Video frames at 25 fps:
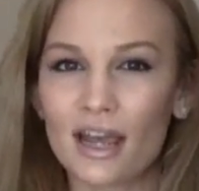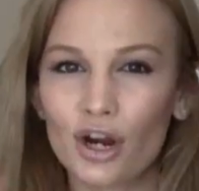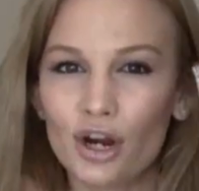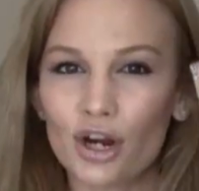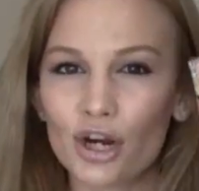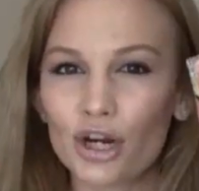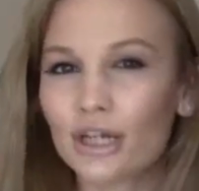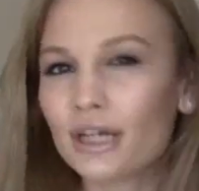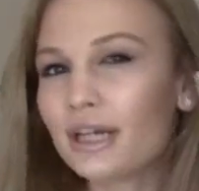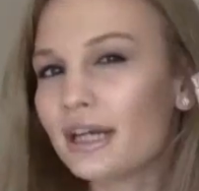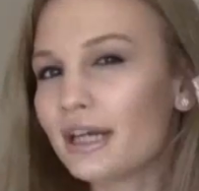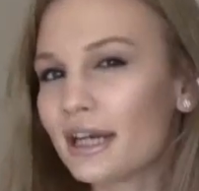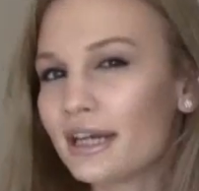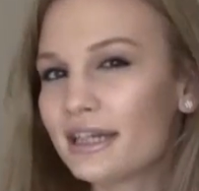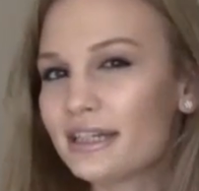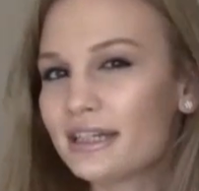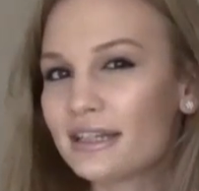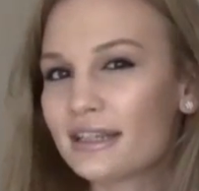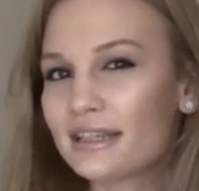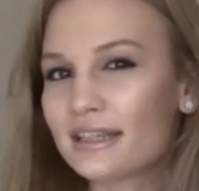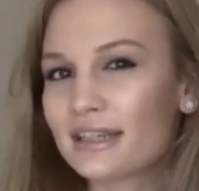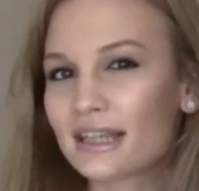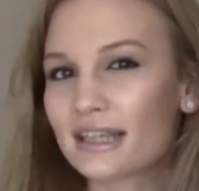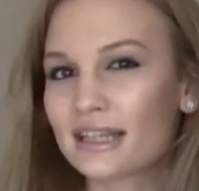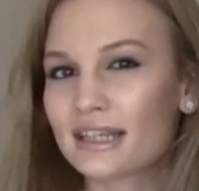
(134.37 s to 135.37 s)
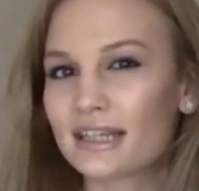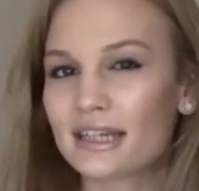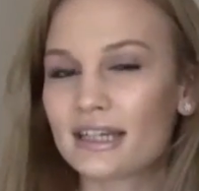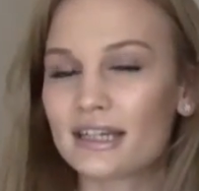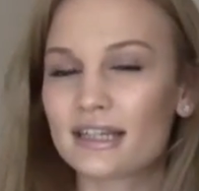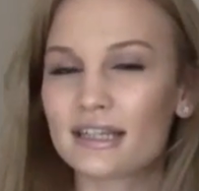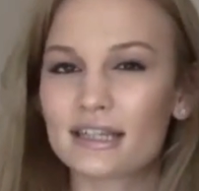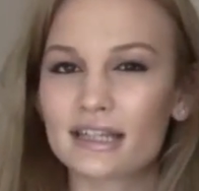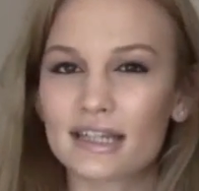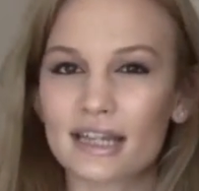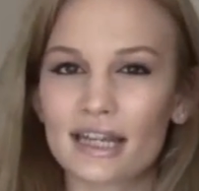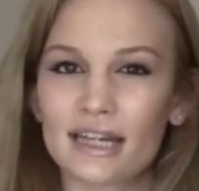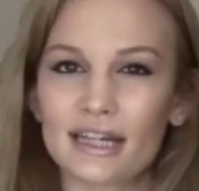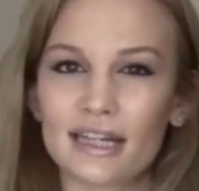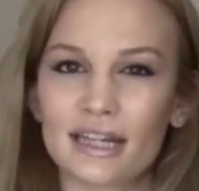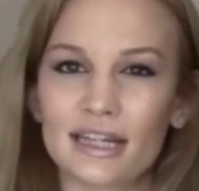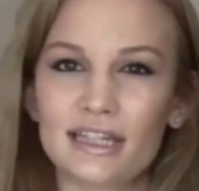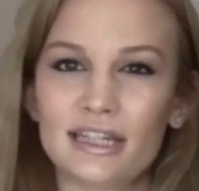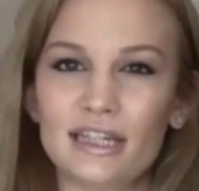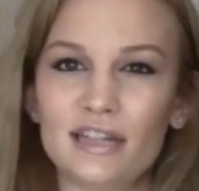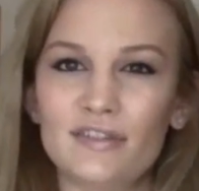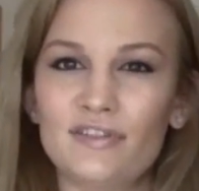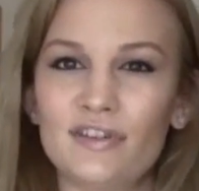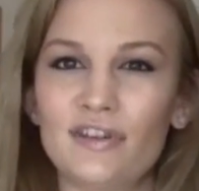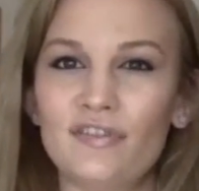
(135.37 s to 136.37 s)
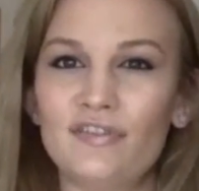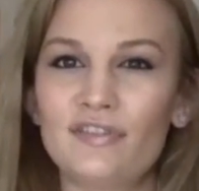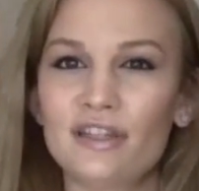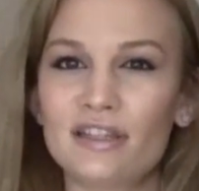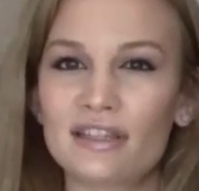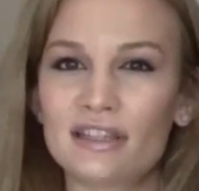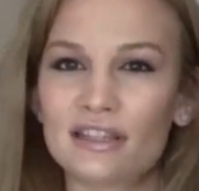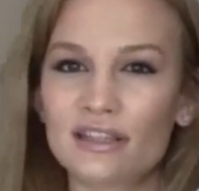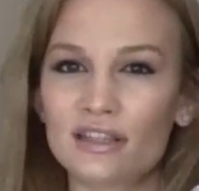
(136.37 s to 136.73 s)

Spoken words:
early 1960s, late 1950s.